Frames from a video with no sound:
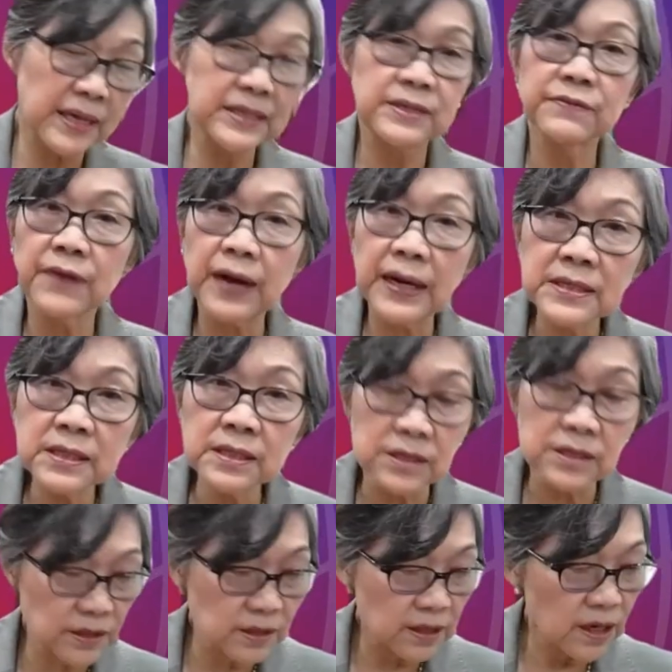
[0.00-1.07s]

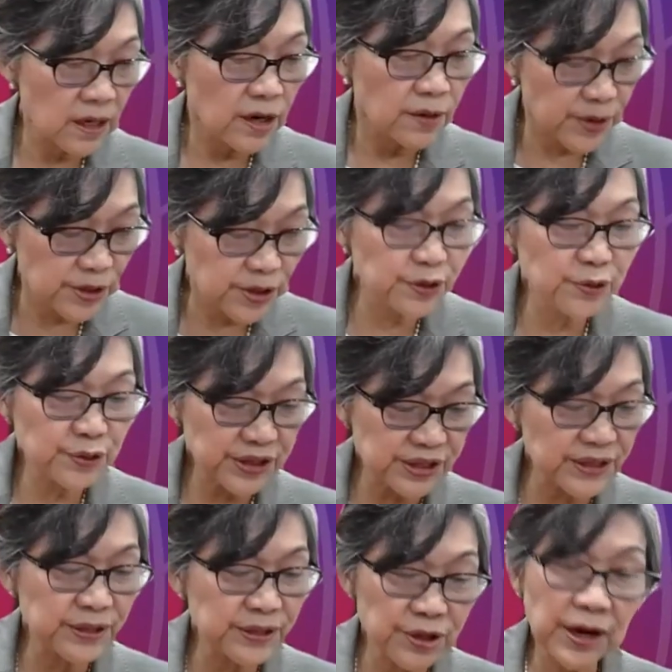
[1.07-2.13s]
devices produced
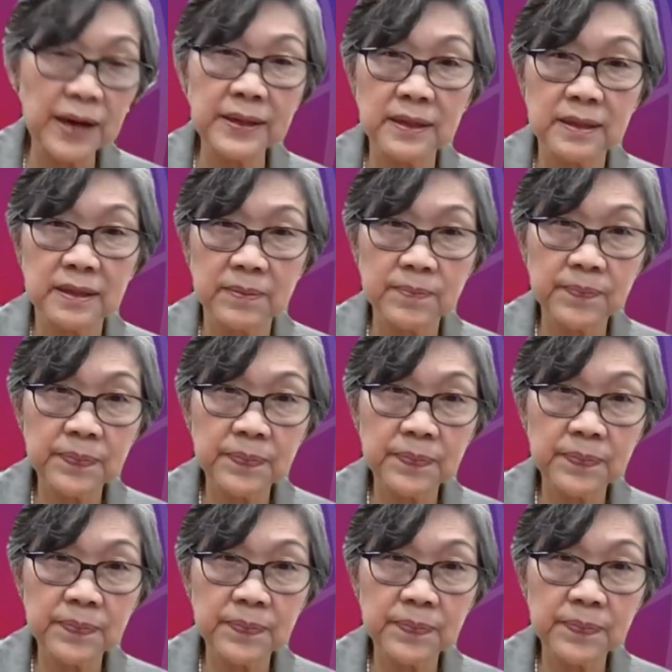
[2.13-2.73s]
in China.